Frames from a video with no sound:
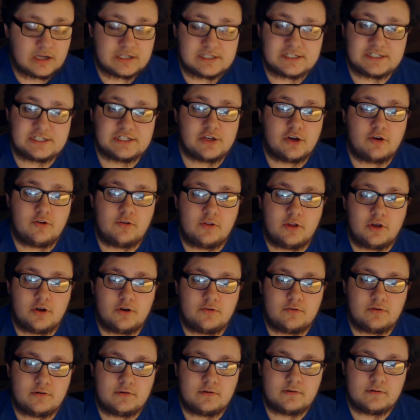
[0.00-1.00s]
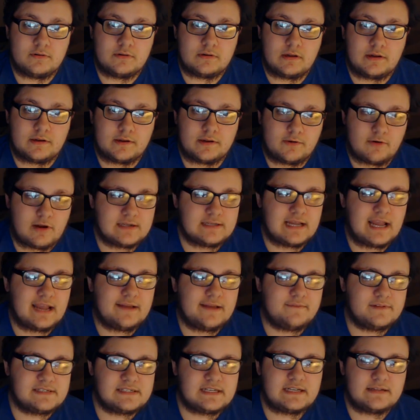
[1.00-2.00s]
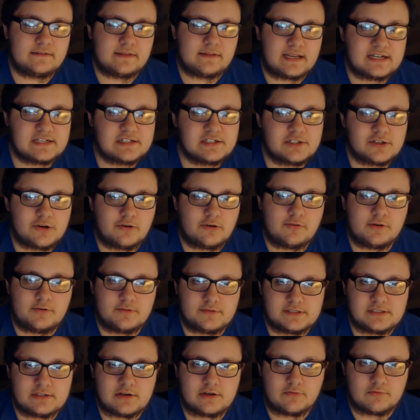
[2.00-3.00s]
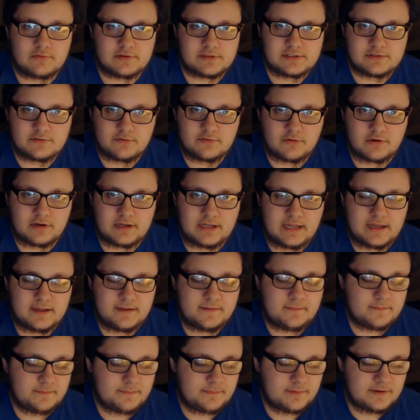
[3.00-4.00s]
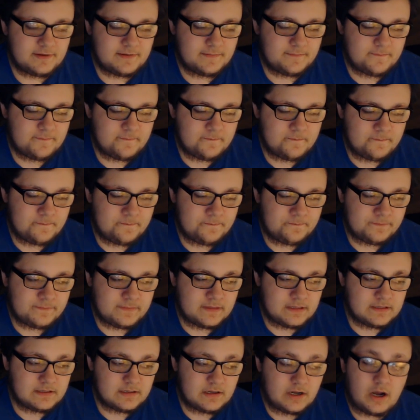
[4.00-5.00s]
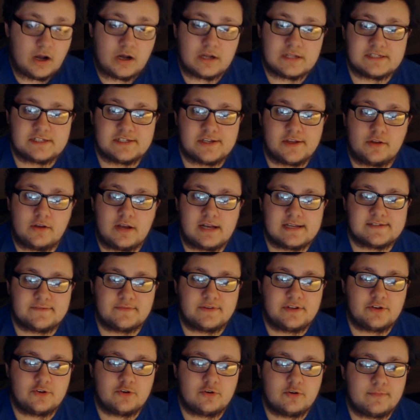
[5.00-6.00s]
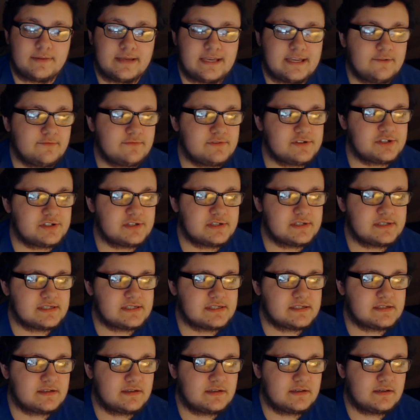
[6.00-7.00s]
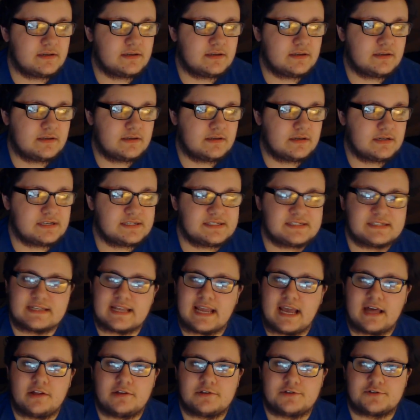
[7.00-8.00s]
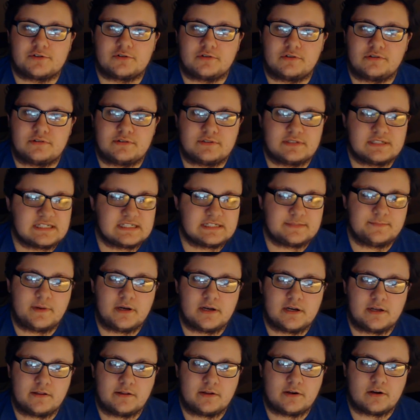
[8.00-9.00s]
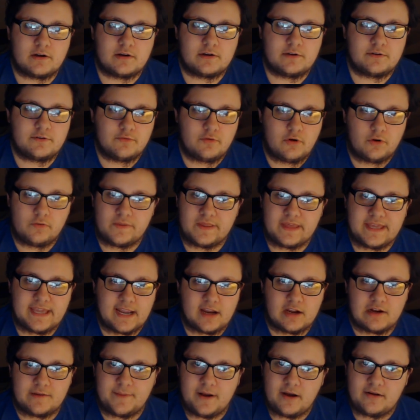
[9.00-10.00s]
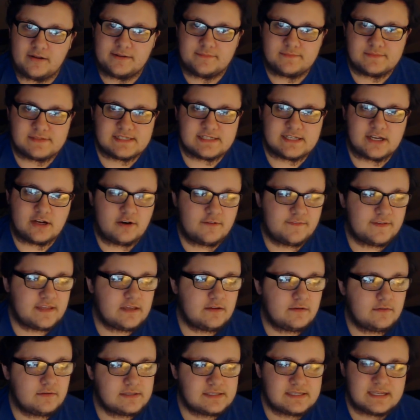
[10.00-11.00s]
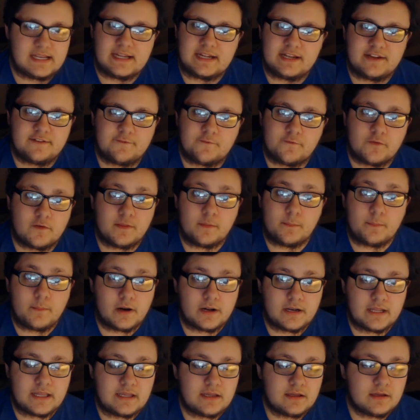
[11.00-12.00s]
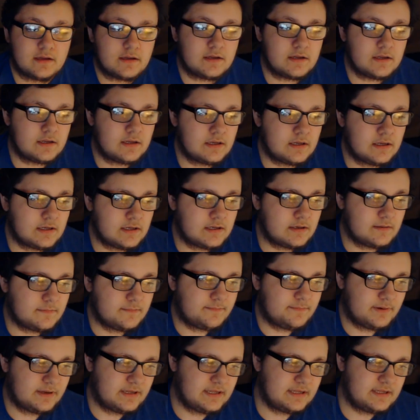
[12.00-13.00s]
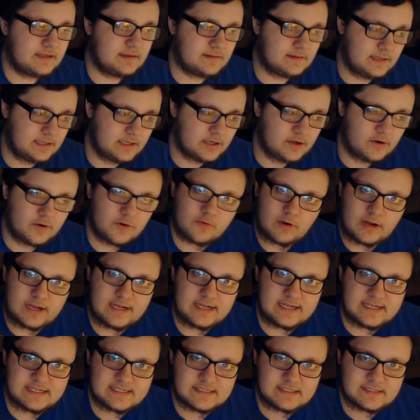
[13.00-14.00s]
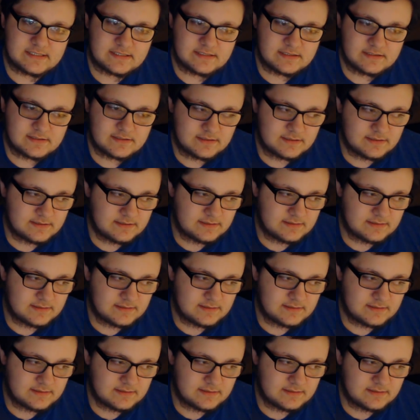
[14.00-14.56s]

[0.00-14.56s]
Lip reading: Han Solo, granted, I haven't seen, like, Solo Star Wars story yet, but Han Solo, as we knew him, he was just a scoundrel smuggler who only cared about himself. He's in it for the money. But, you know, greatness,